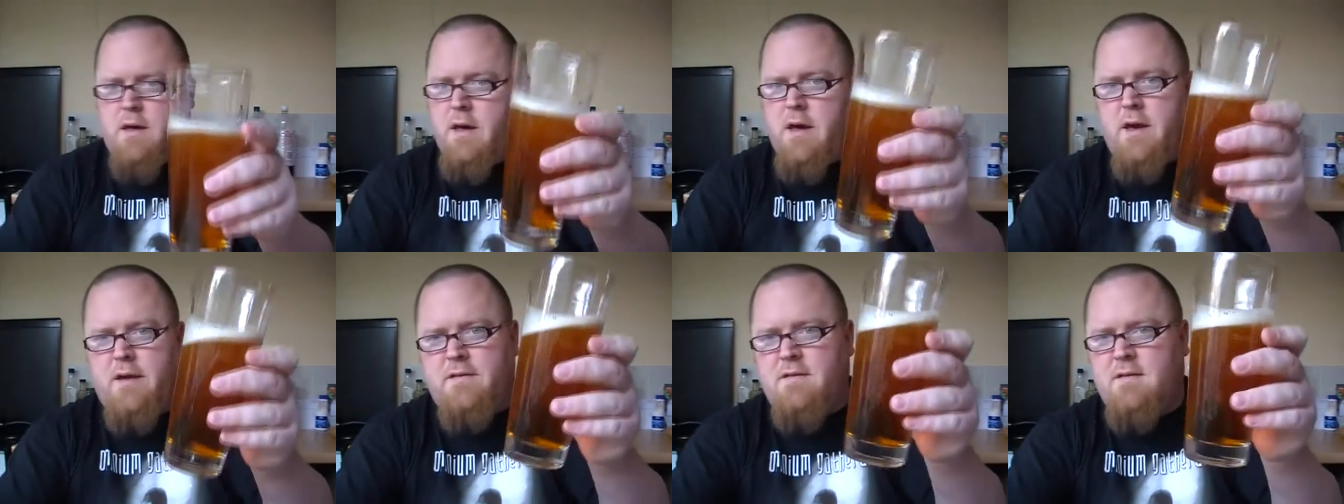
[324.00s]

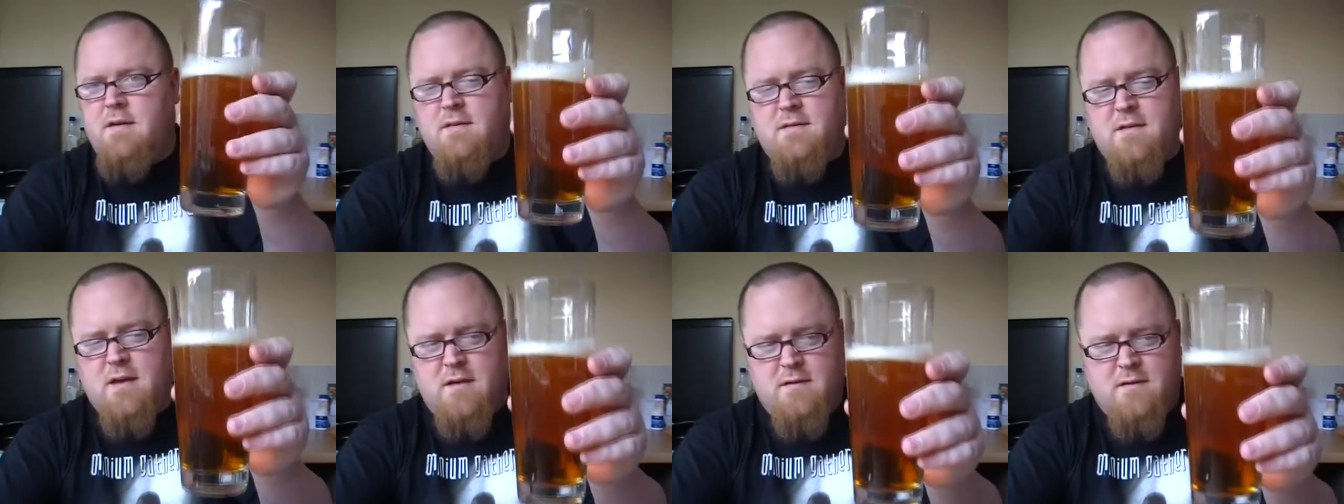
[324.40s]

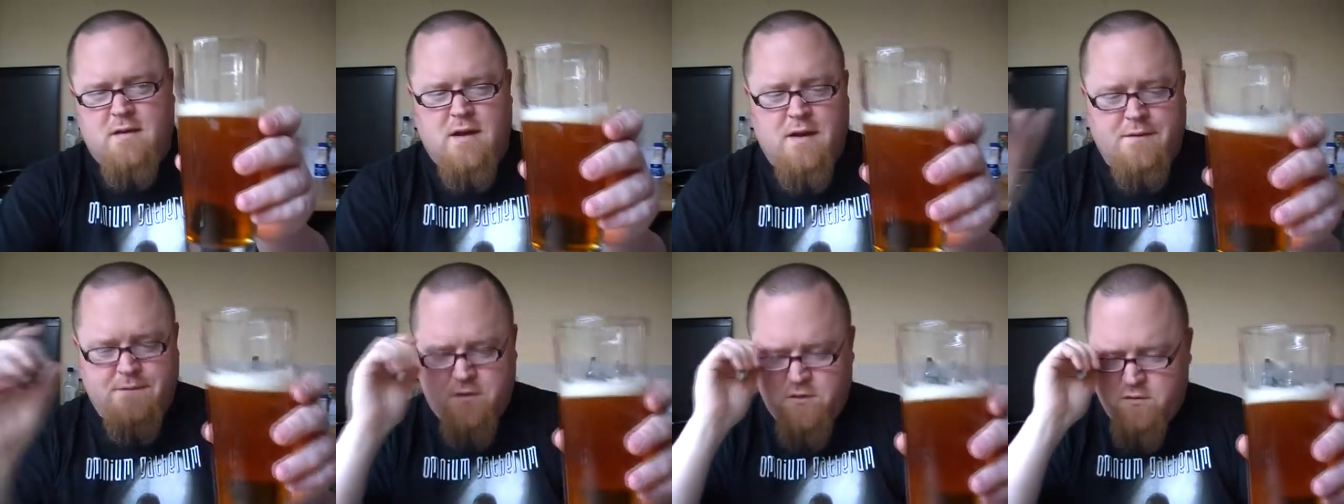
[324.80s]
it's easy
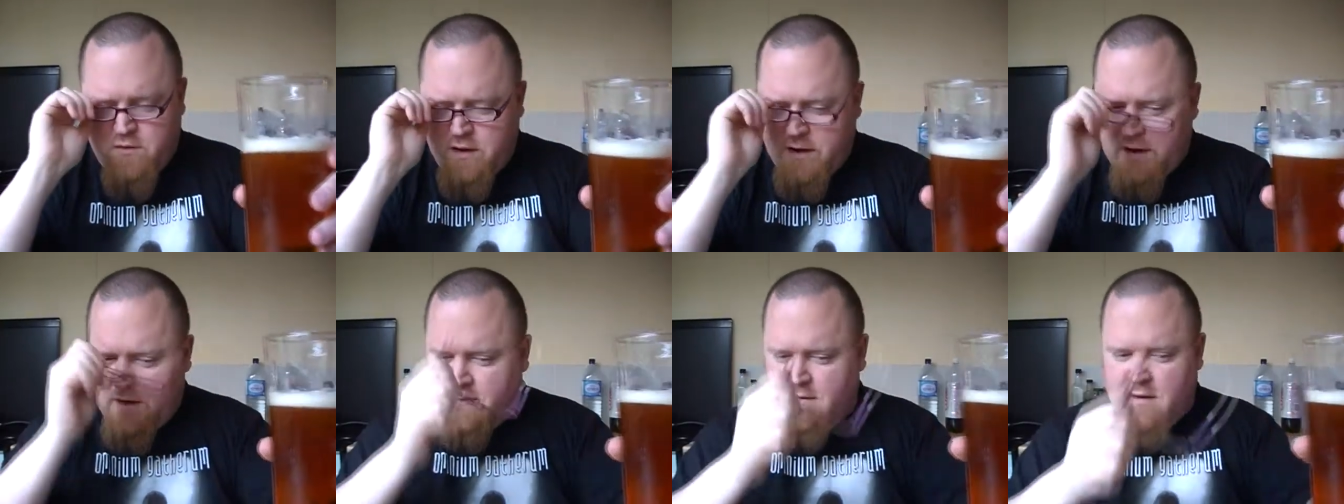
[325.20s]
enough to
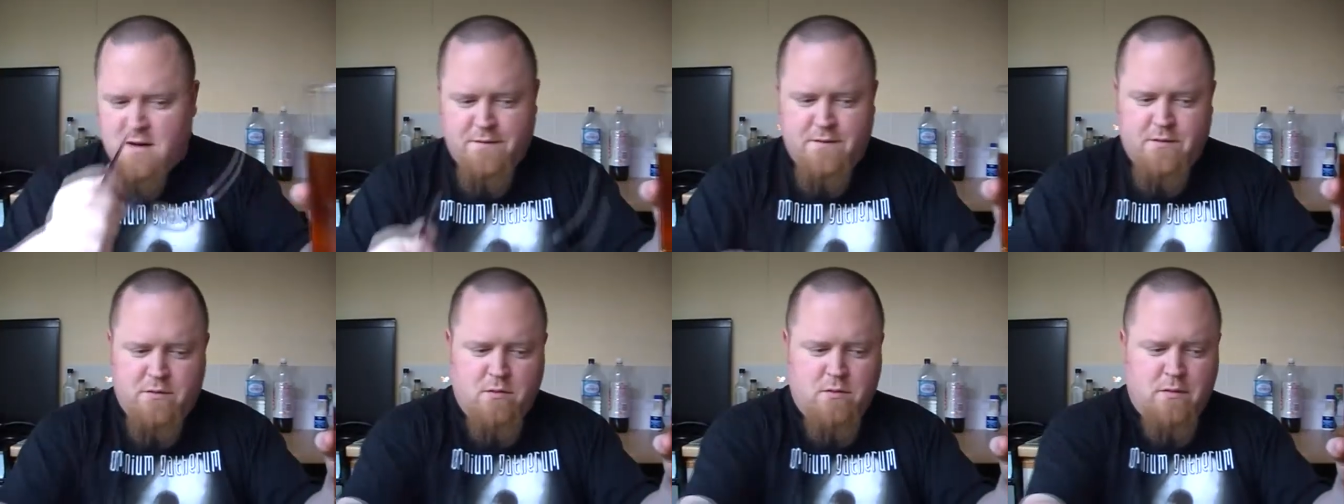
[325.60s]
drink. There's
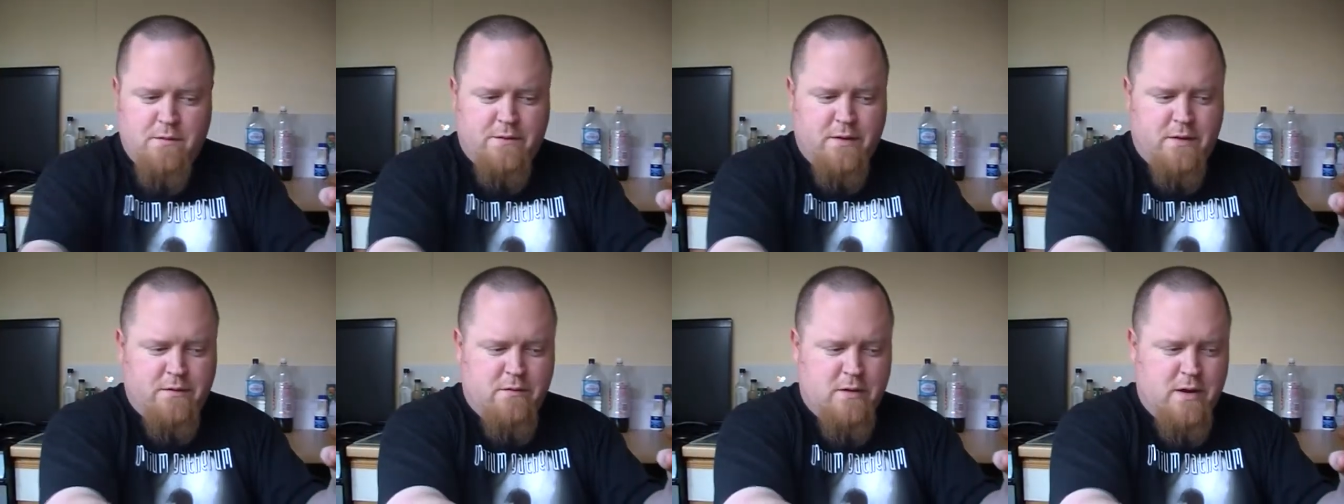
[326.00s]
nothing wrong with
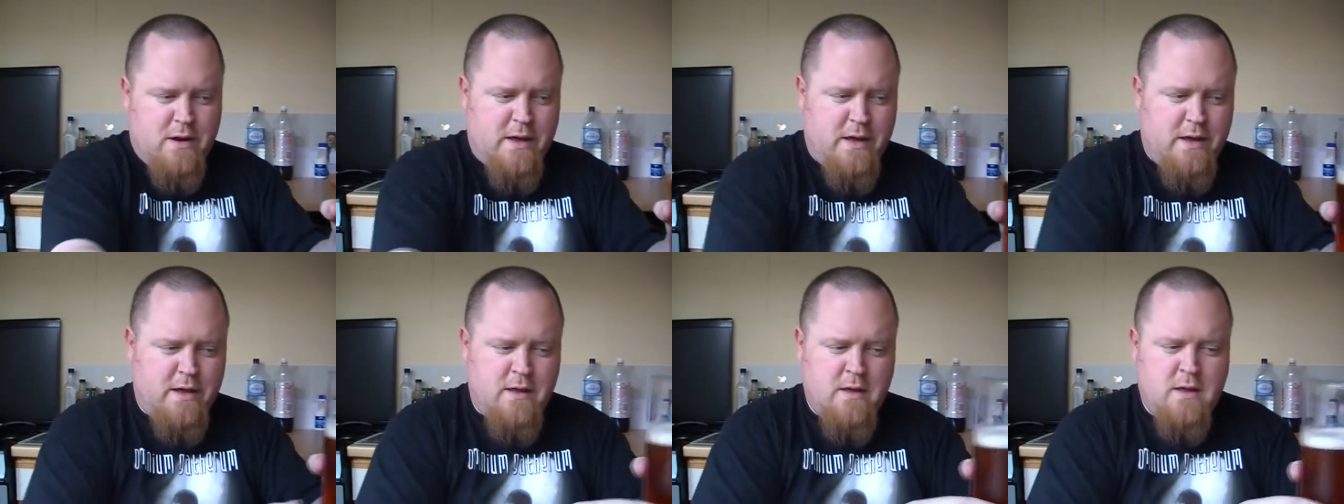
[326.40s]
it,
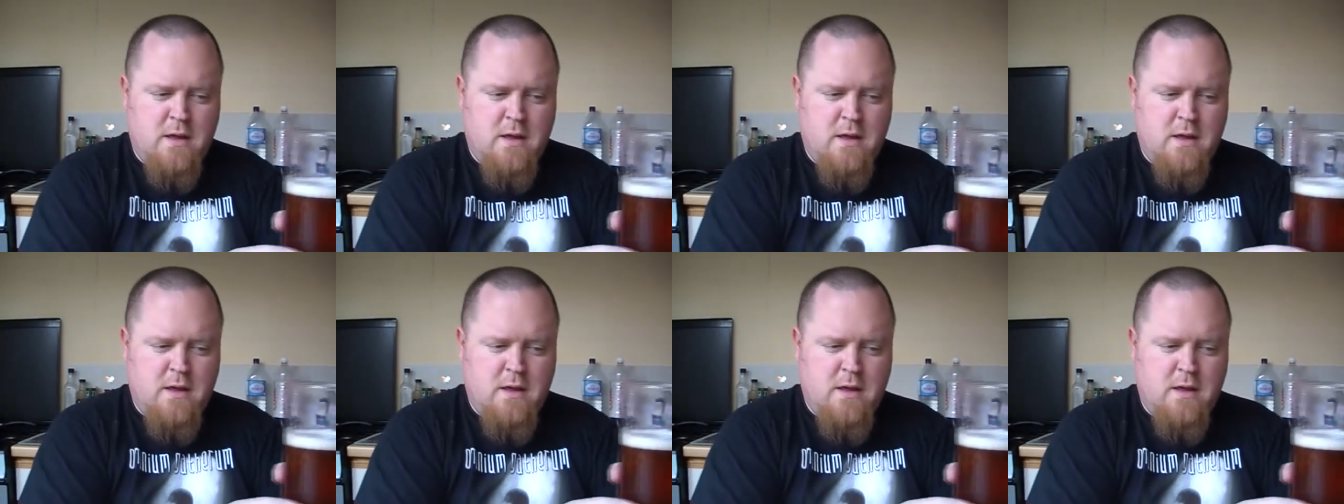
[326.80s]
really.